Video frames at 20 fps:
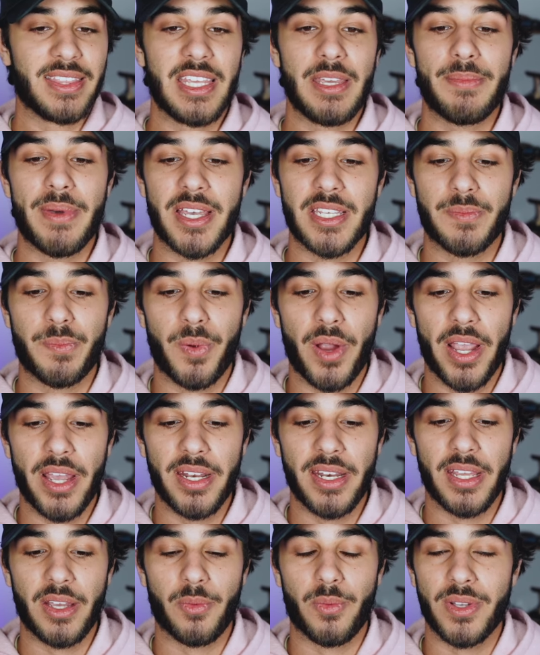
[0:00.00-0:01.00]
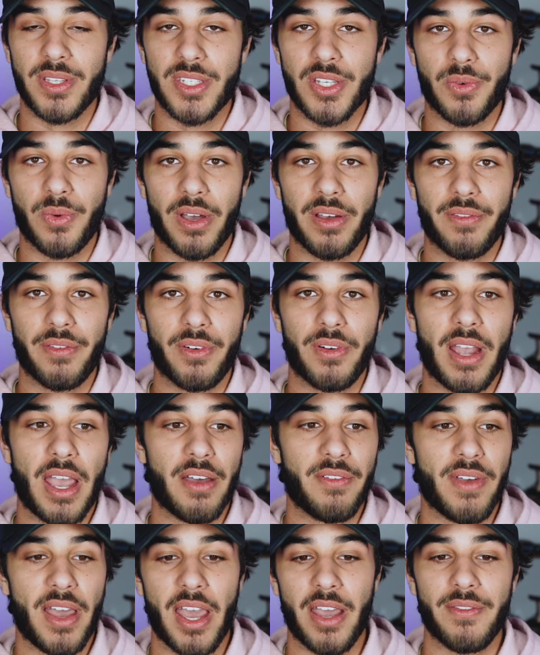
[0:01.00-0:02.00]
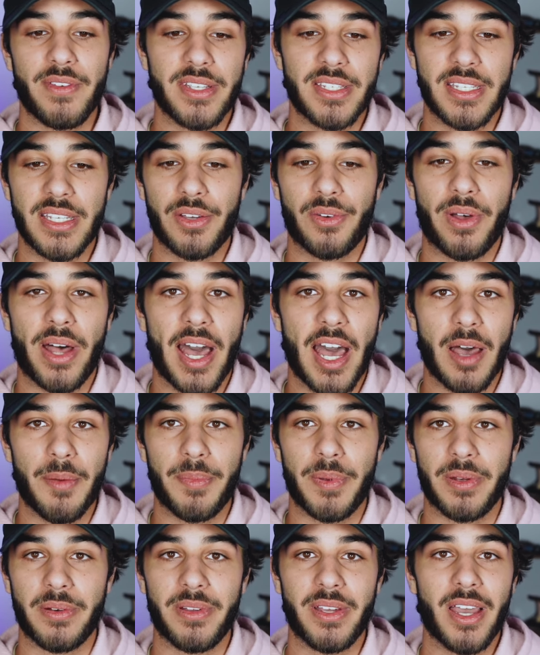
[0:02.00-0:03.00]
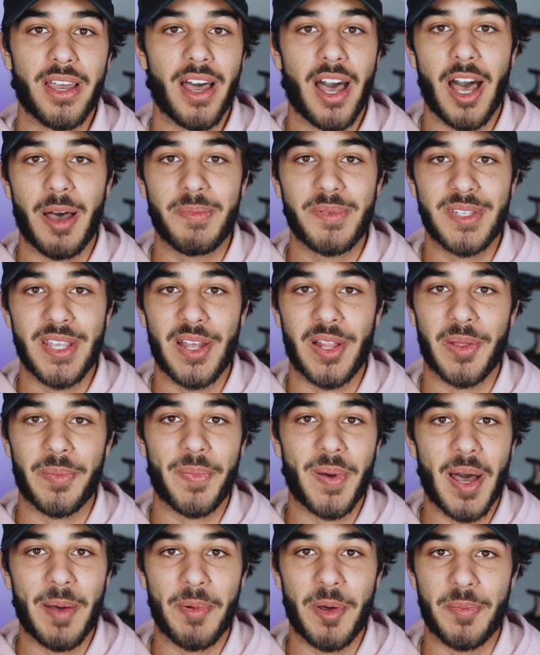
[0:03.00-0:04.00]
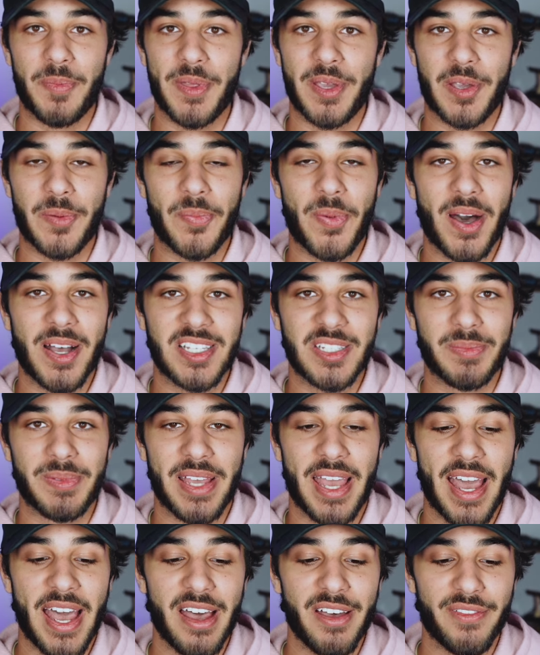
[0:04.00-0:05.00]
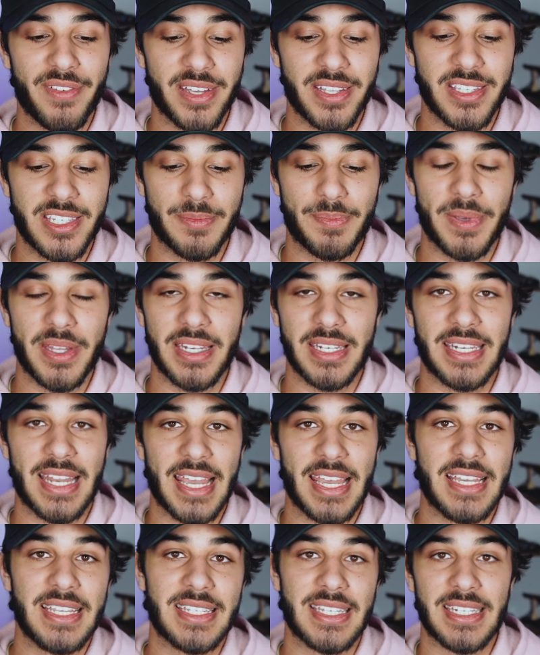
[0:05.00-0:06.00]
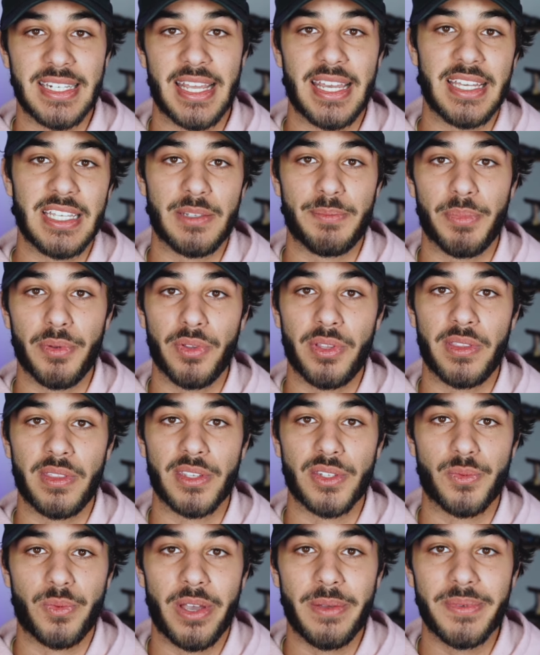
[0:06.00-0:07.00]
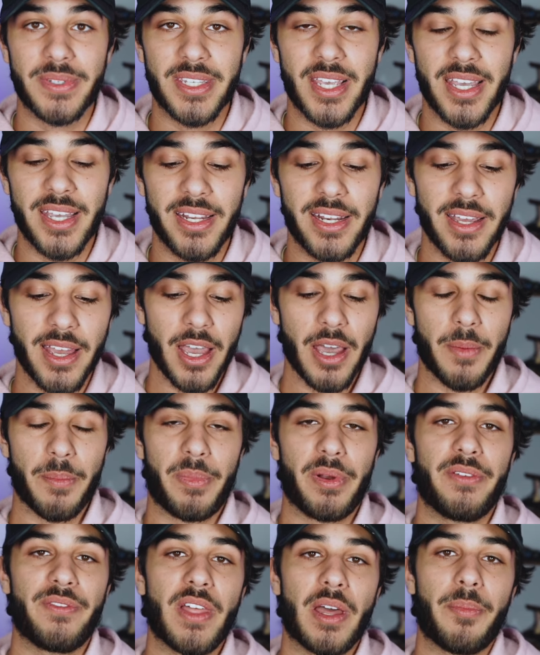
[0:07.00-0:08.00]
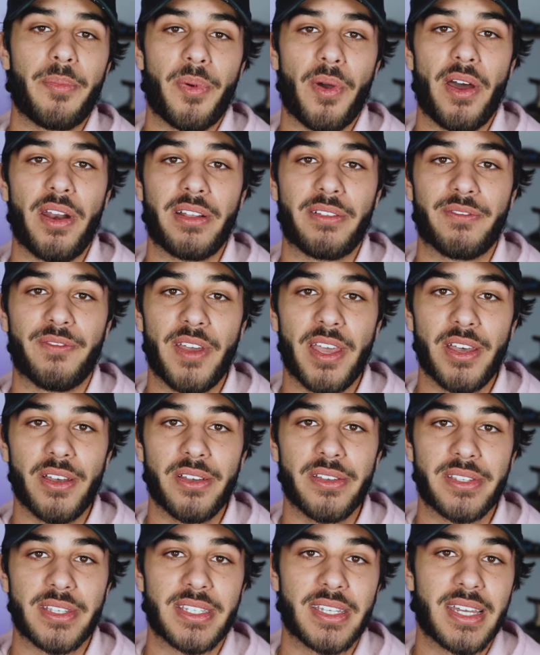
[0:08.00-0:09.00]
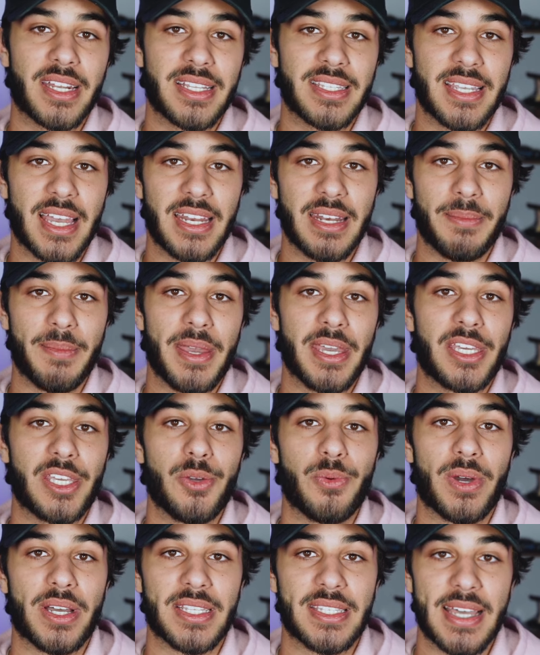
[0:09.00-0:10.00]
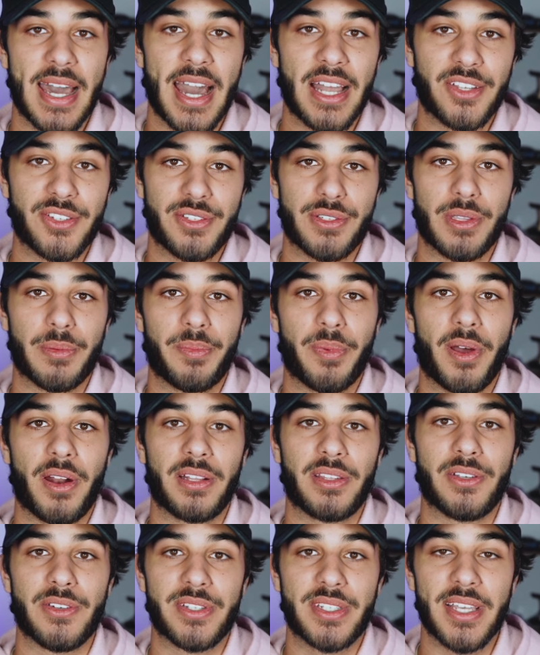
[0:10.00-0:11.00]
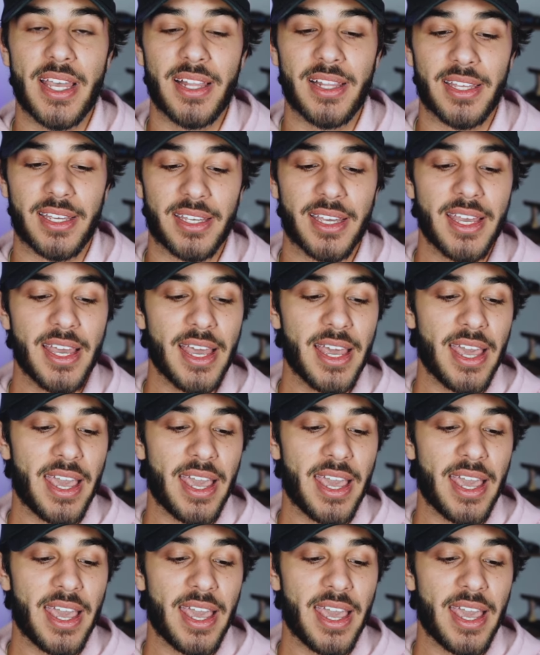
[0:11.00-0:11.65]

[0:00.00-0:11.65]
the best branding whatsoever, have every single app and upsell and pop-up they could possibly have, and spend days and days building this website. But if that product fails, it's going to tend to make you attached to the product you're selling.